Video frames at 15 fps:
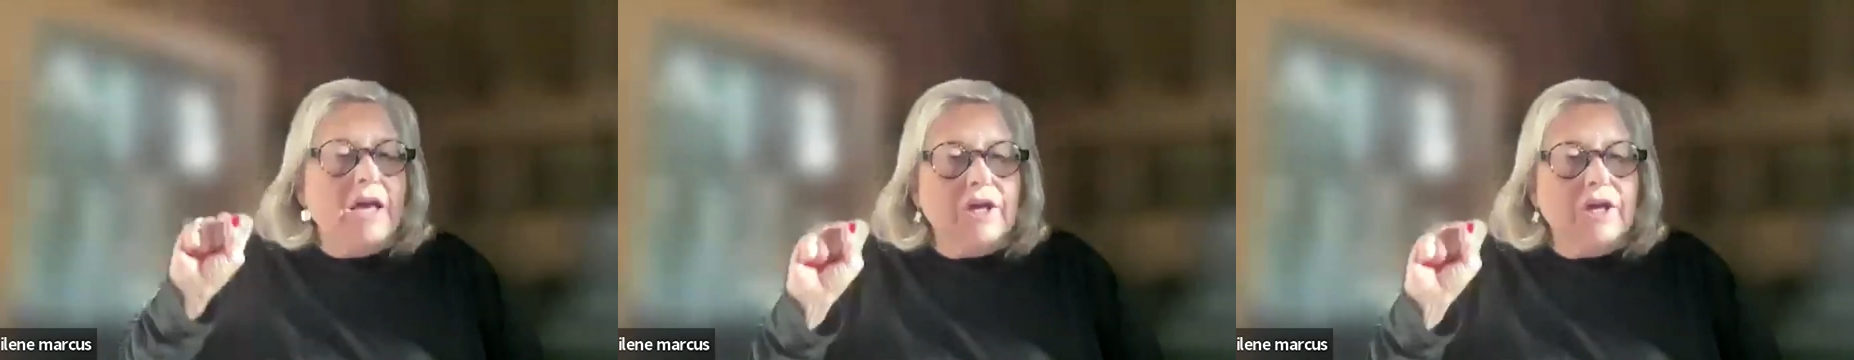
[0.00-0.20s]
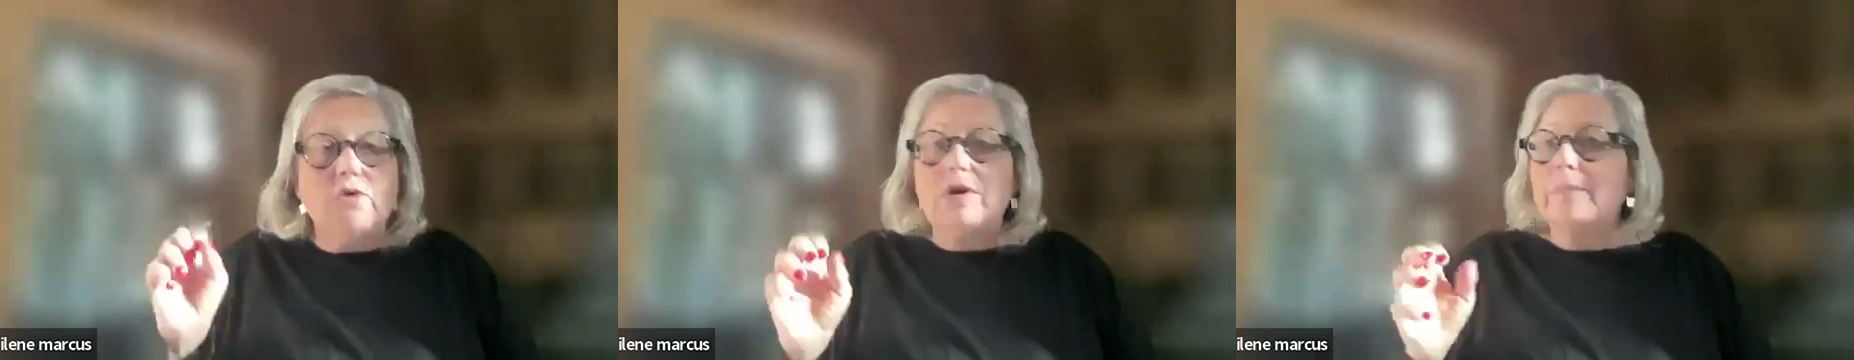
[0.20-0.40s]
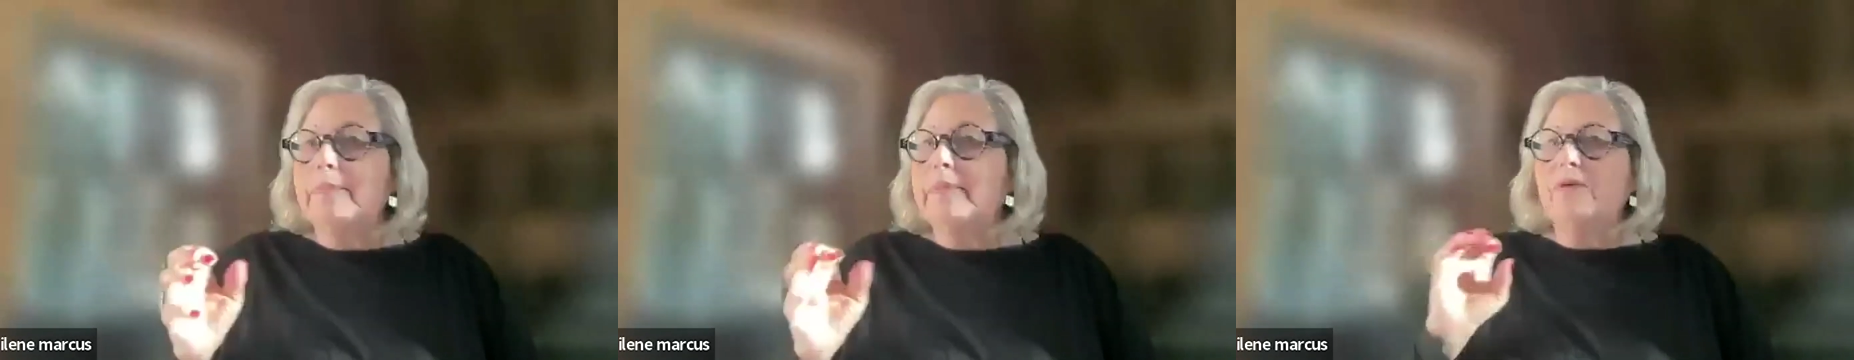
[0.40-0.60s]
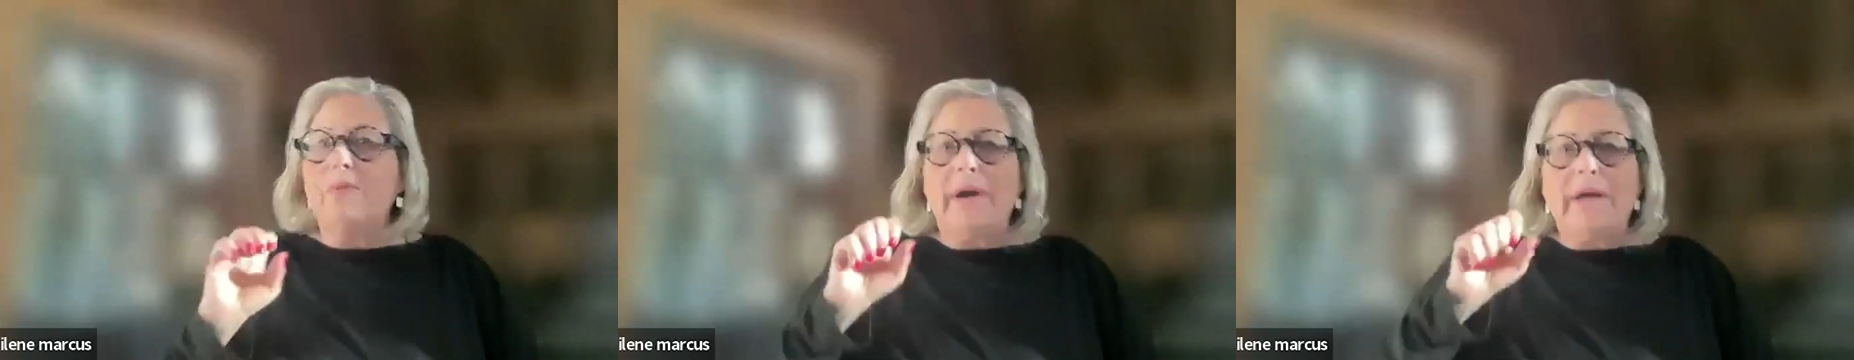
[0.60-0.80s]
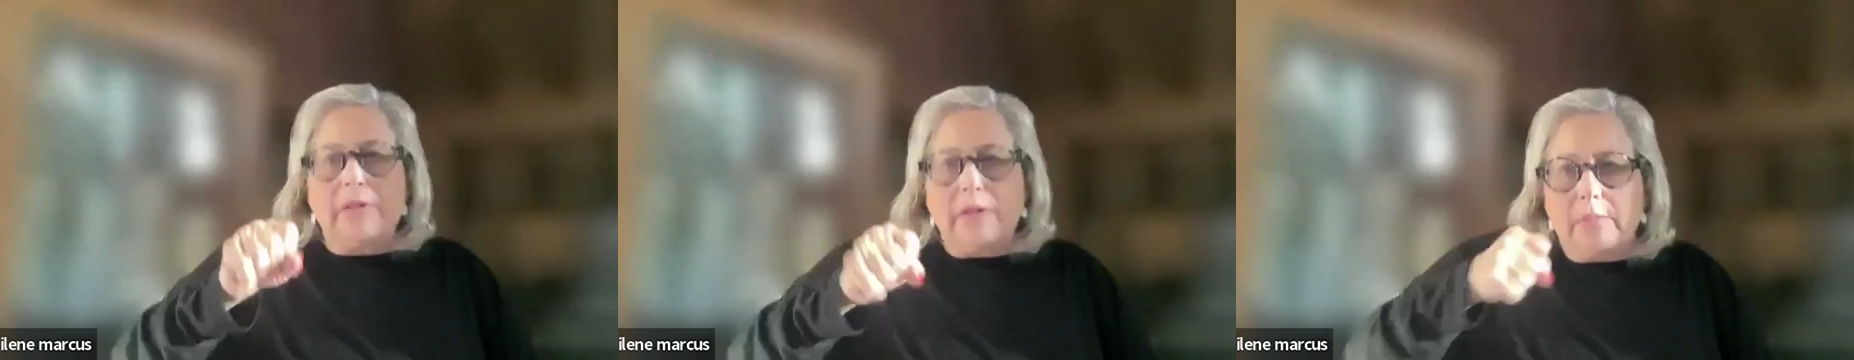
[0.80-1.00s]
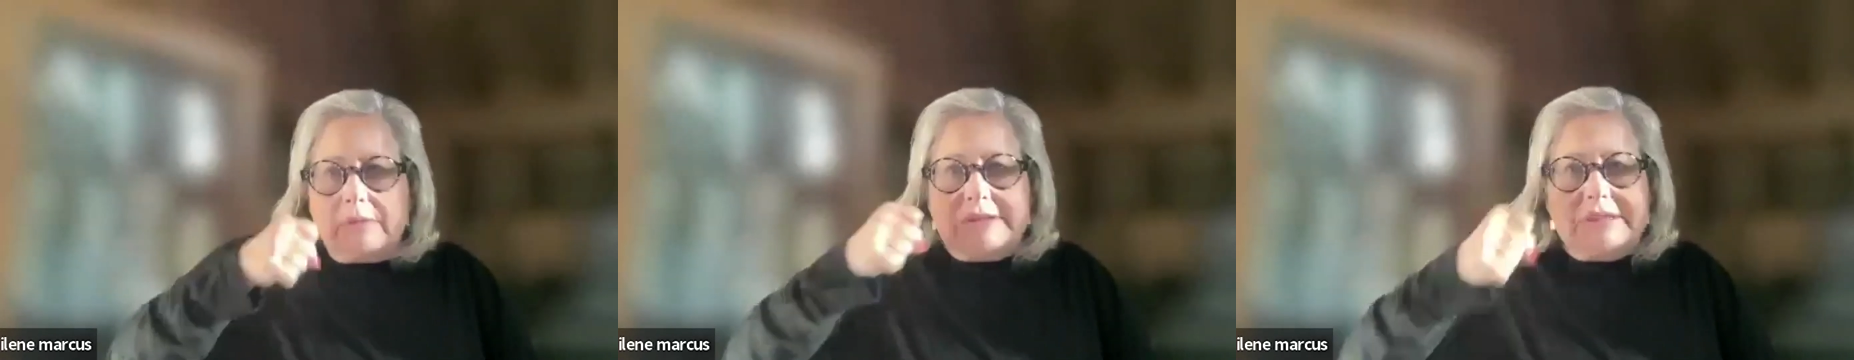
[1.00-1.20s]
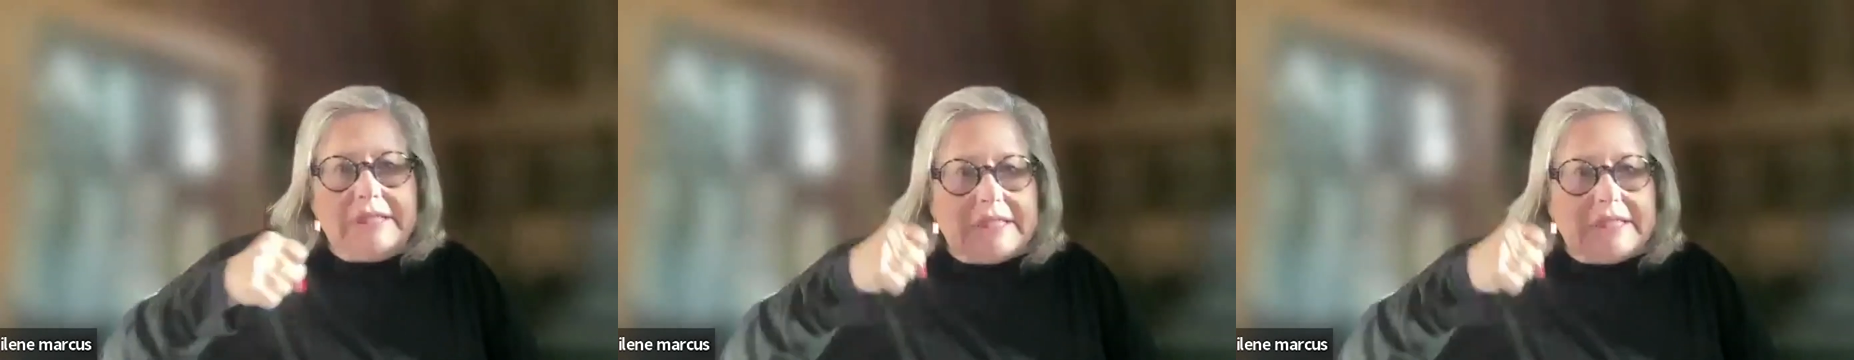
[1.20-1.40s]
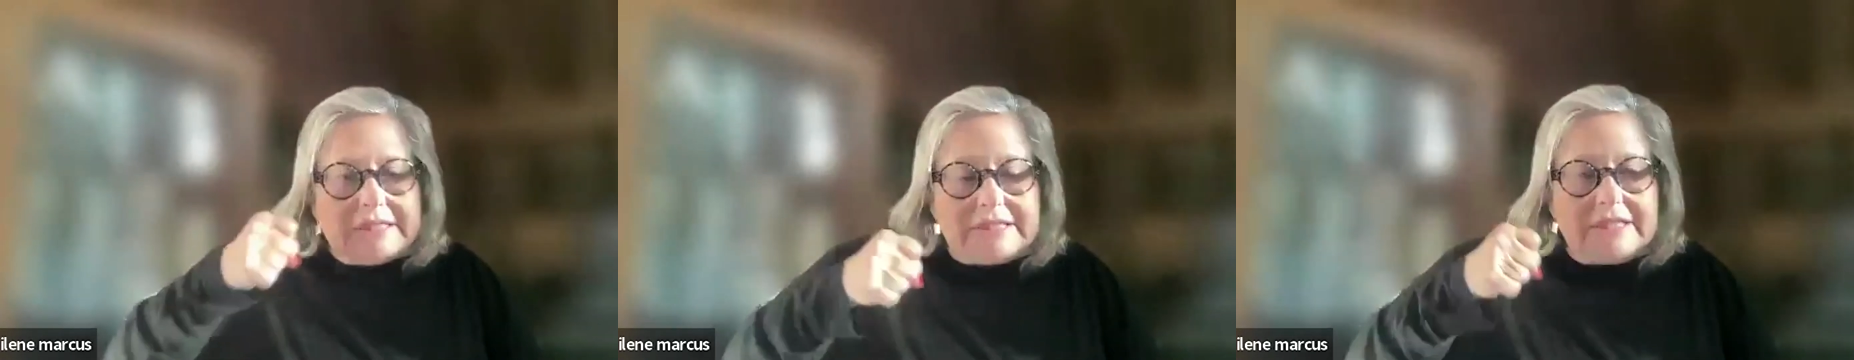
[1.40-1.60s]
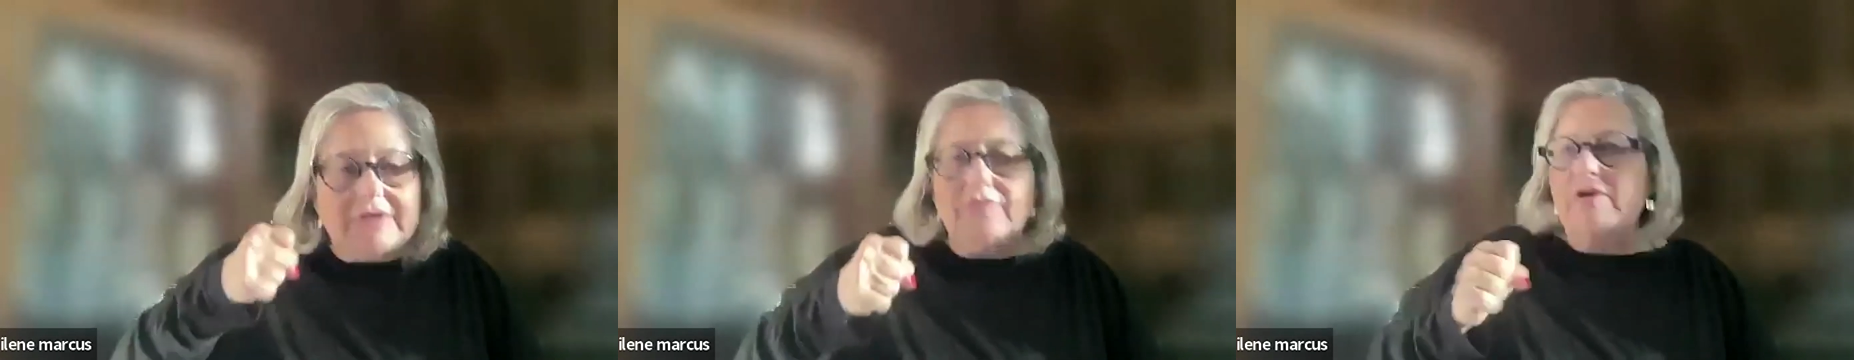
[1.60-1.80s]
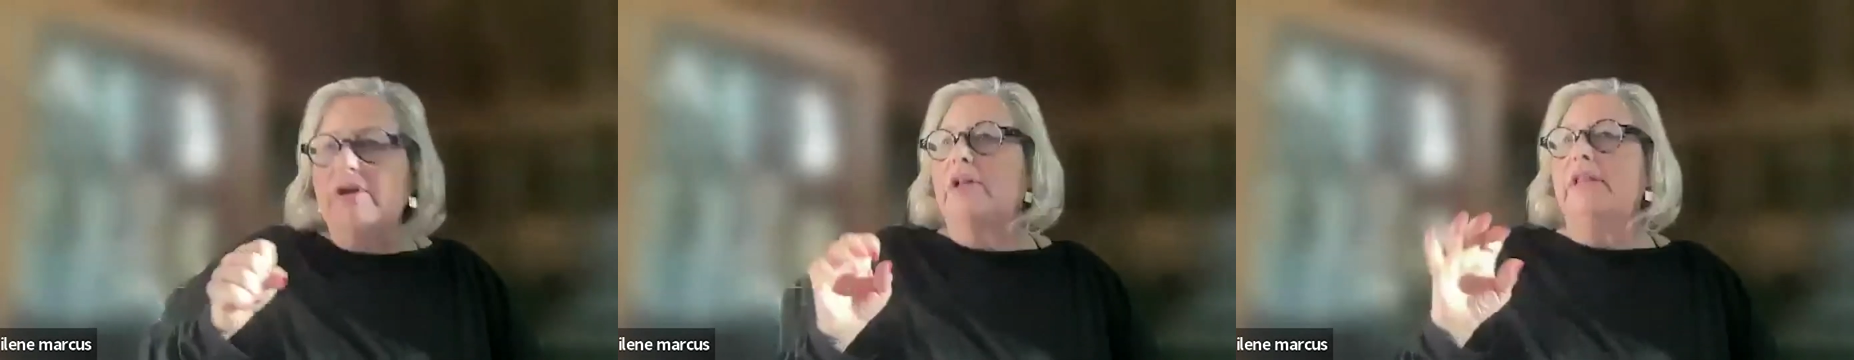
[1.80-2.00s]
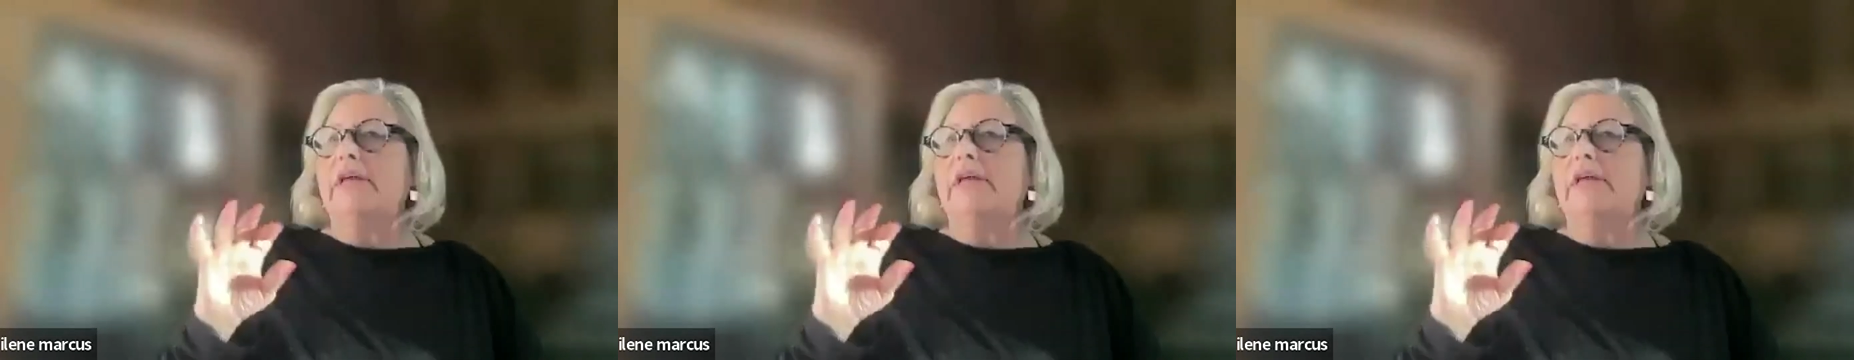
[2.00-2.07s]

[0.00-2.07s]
it could be the way someone's eating cereal.